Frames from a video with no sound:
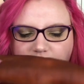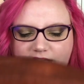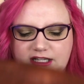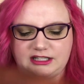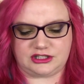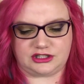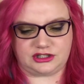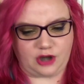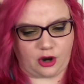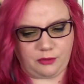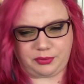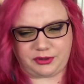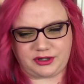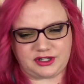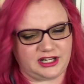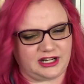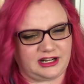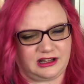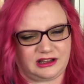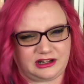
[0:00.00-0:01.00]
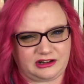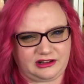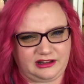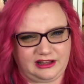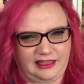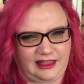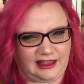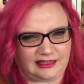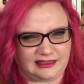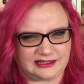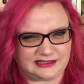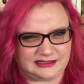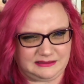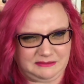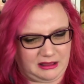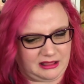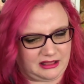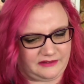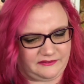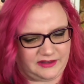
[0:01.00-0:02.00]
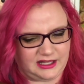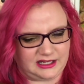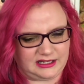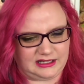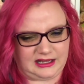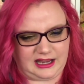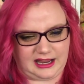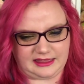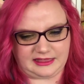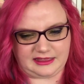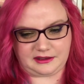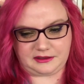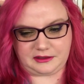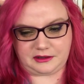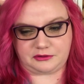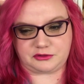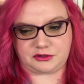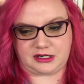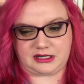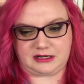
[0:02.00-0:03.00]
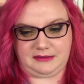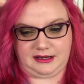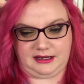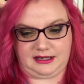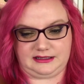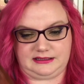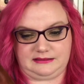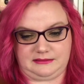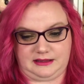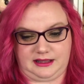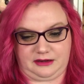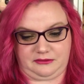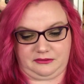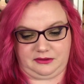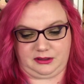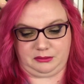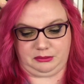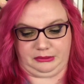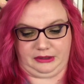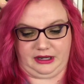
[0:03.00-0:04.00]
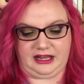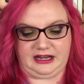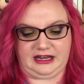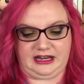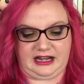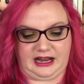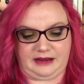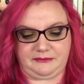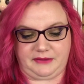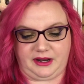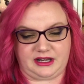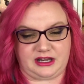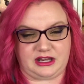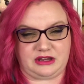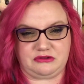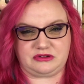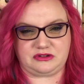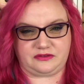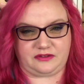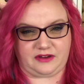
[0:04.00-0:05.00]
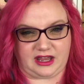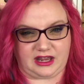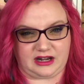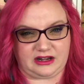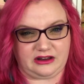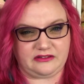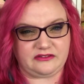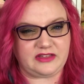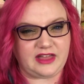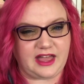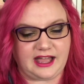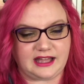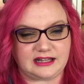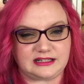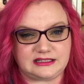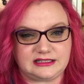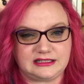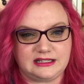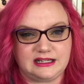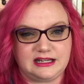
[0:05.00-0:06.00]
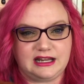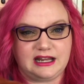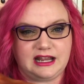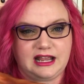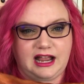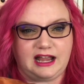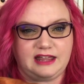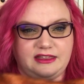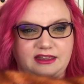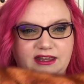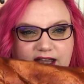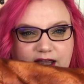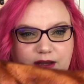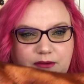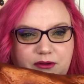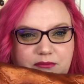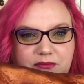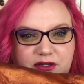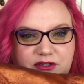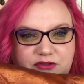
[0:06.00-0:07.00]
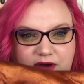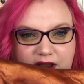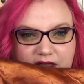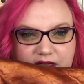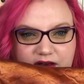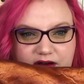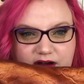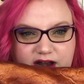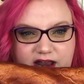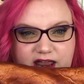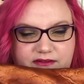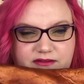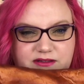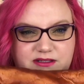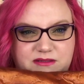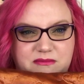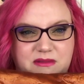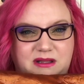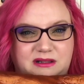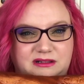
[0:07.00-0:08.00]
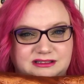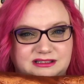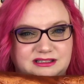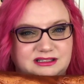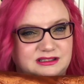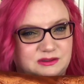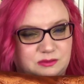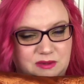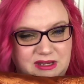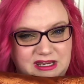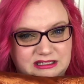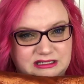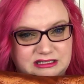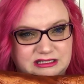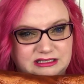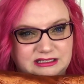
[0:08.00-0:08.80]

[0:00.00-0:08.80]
I don't particularly like the smell of it. I think they were trying to make it smell like real bread and I'm not a huge fan of that. I think I would much rather have smelled sweet